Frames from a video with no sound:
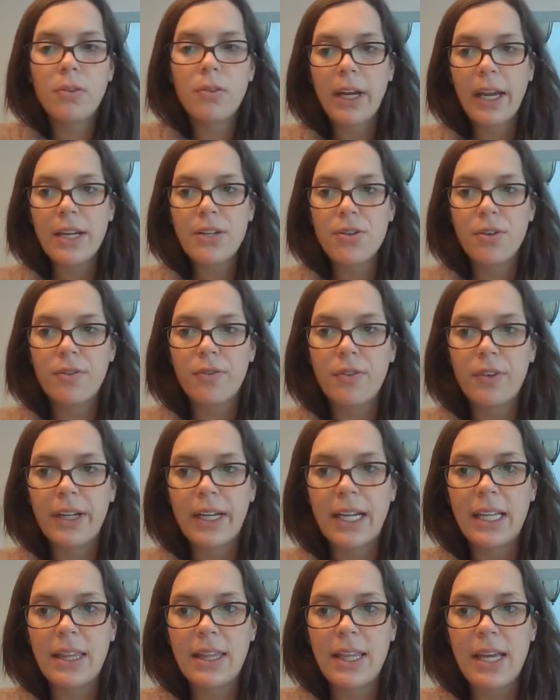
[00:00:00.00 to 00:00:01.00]
Okay, don't
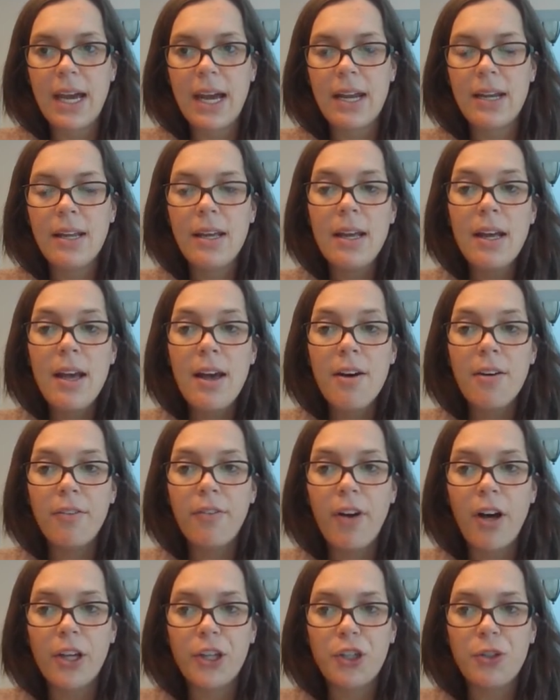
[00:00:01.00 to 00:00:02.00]
forget that
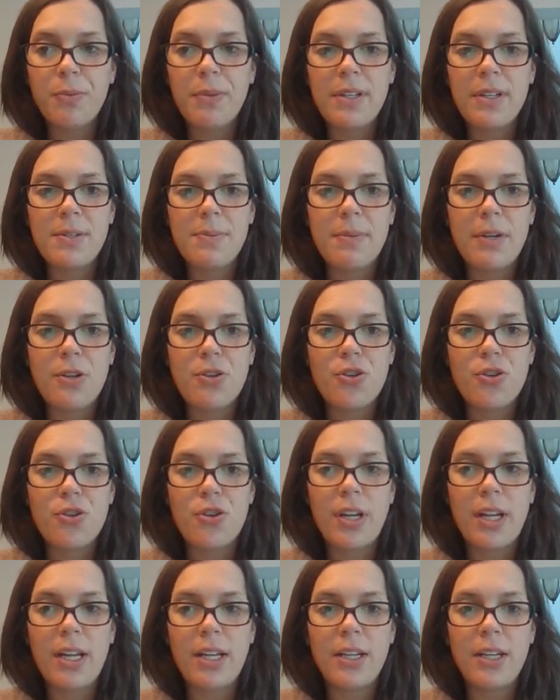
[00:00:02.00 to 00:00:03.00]
volume is
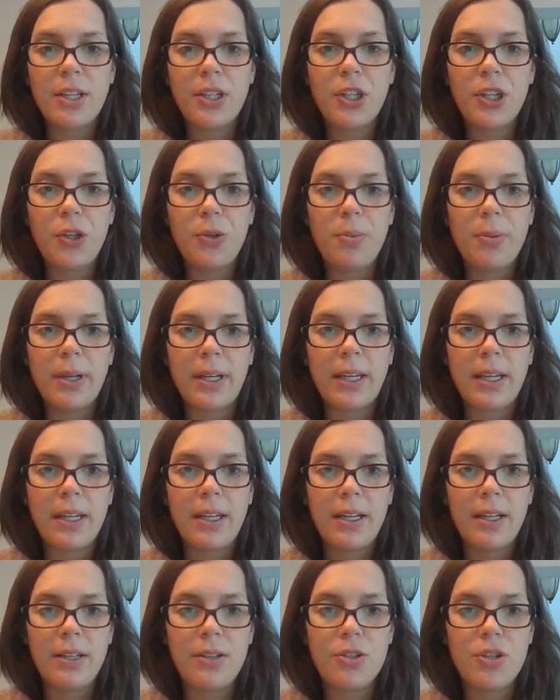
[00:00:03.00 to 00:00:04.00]
measured in cubic
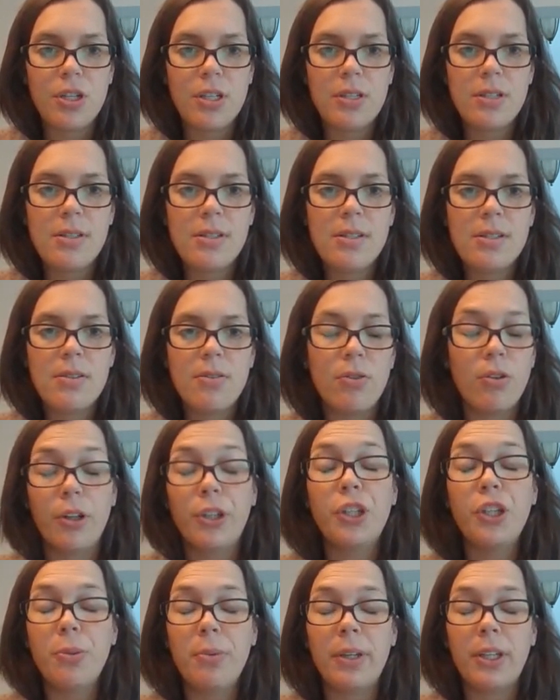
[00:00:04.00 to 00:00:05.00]
inches,
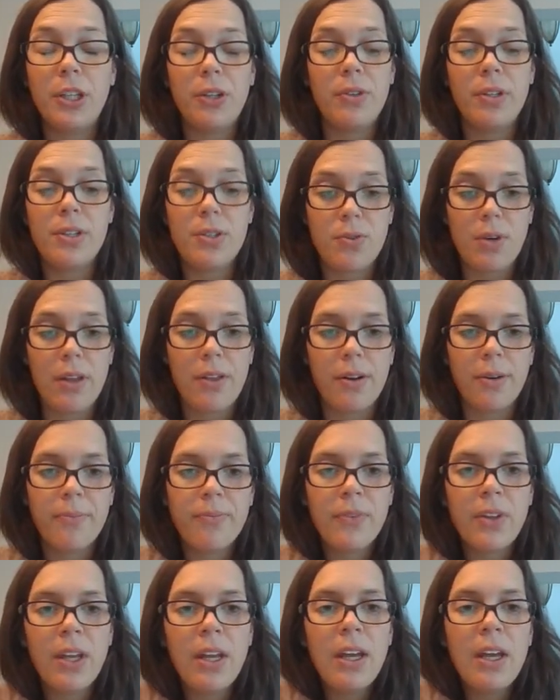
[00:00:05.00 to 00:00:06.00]
or cubic units rather.
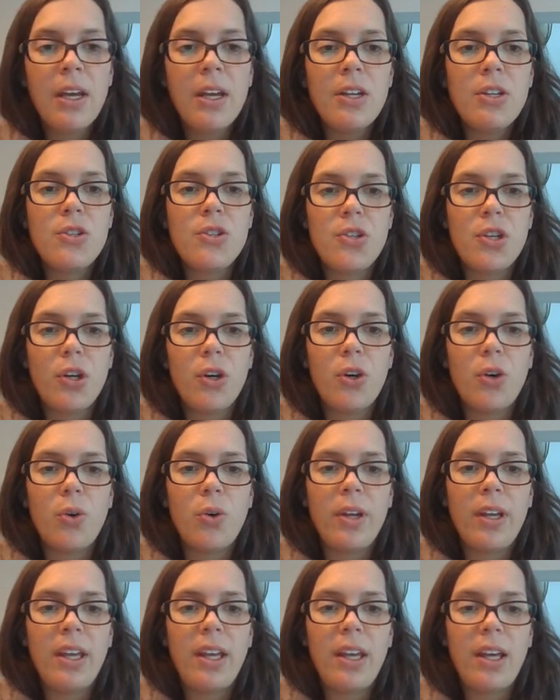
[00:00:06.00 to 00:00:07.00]

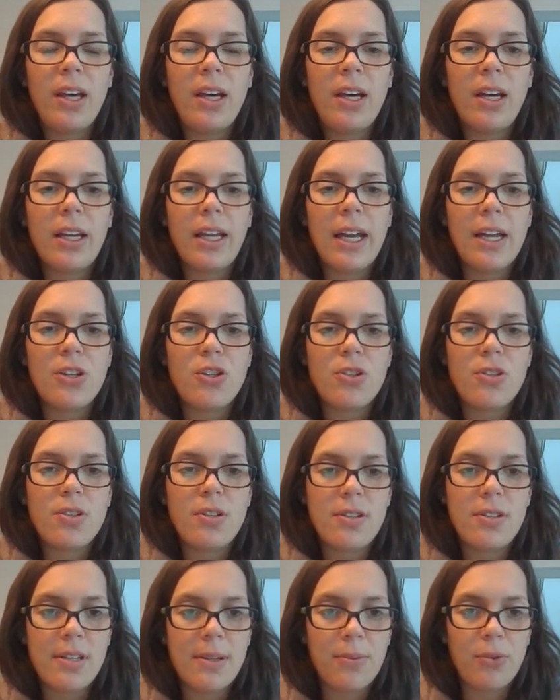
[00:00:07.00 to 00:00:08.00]
So again, just
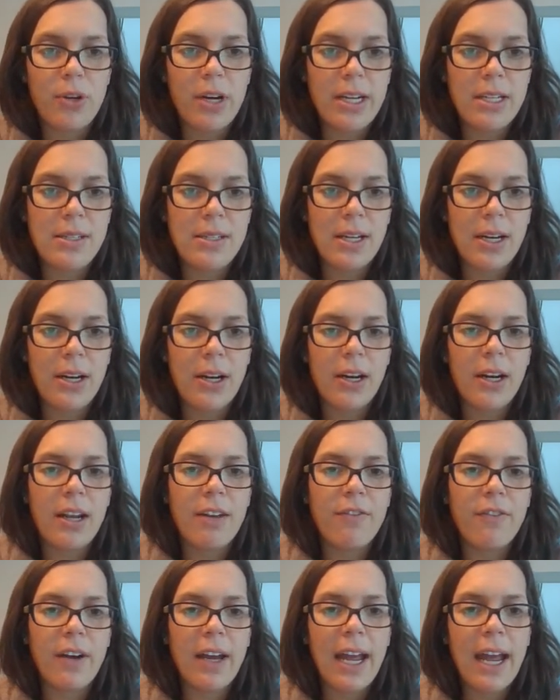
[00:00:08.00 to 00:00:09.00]
to summarize here,
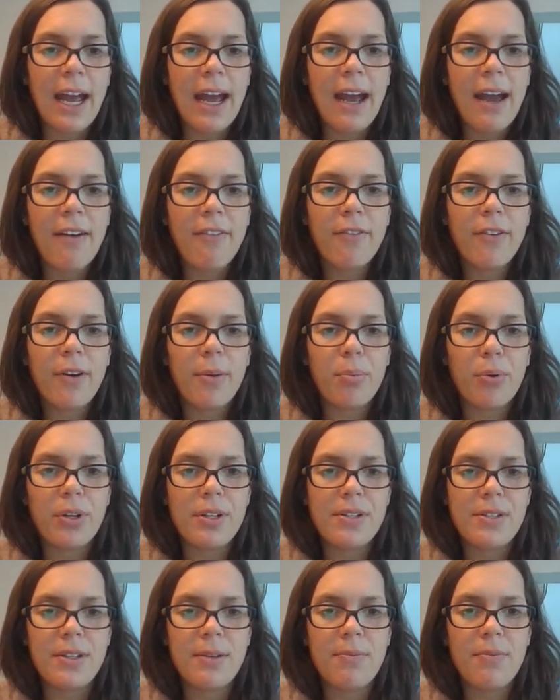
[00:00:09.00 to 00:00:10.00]
if I have a
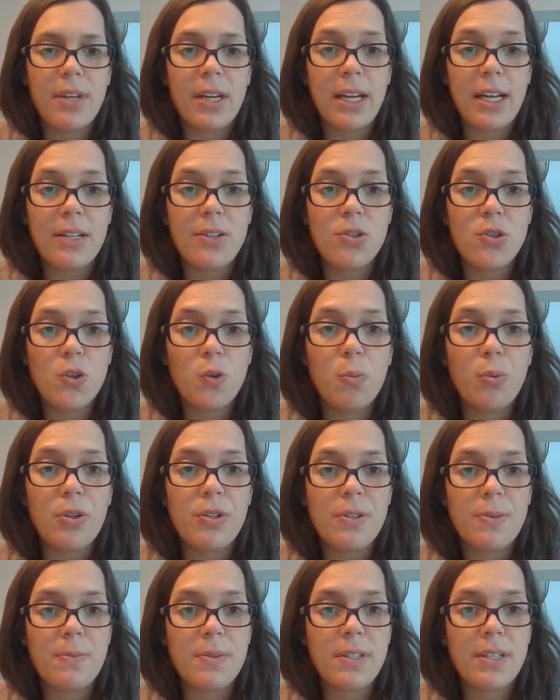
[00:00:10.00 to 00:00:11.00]
prism that has two
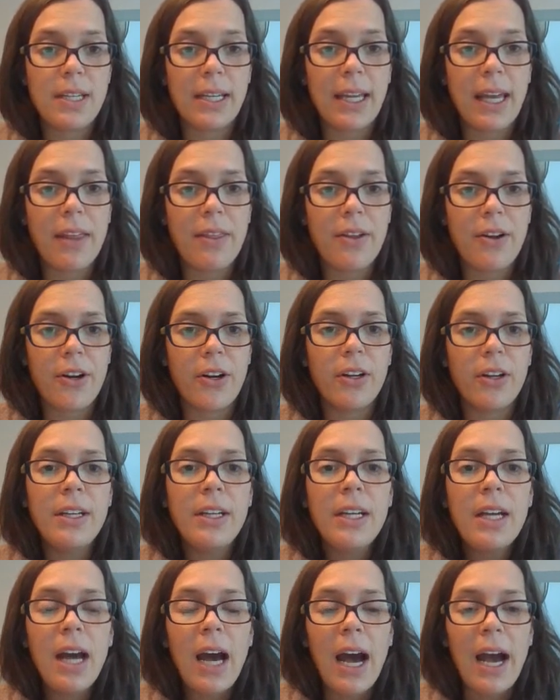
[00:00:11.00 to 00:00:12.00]
prisms together,
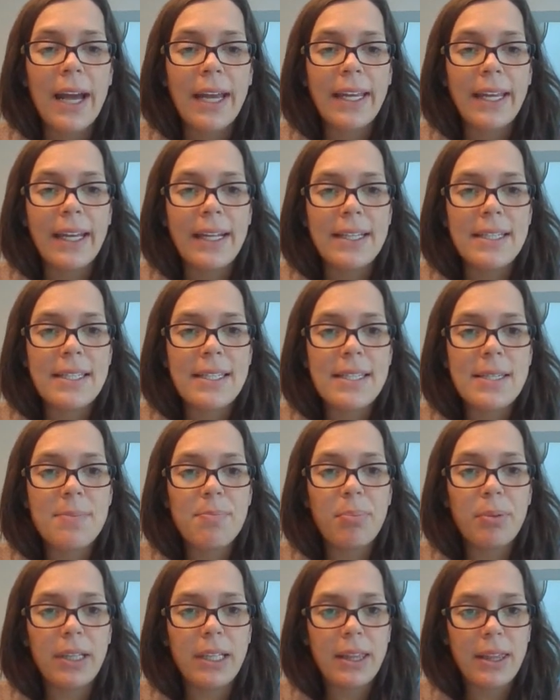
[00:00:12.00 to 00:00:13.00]
I can
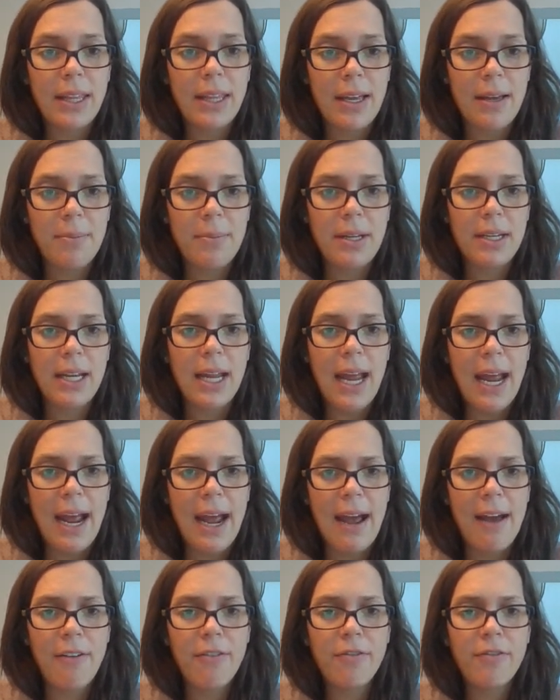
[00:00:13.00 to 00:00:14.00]
split them in
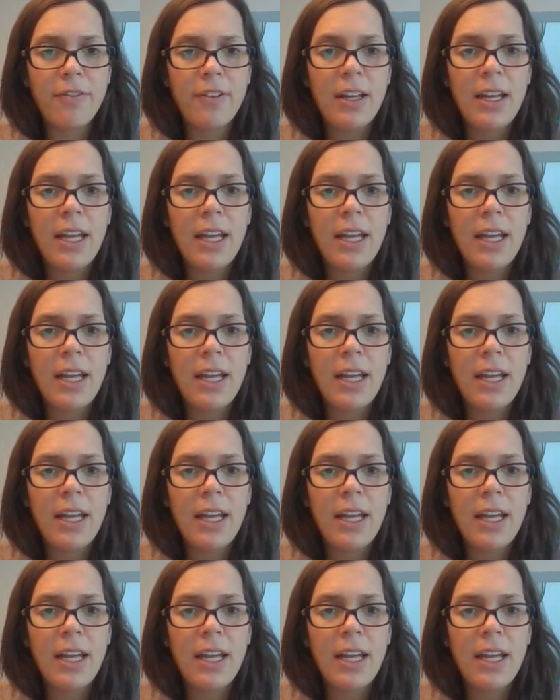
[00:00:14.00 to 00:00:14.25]
half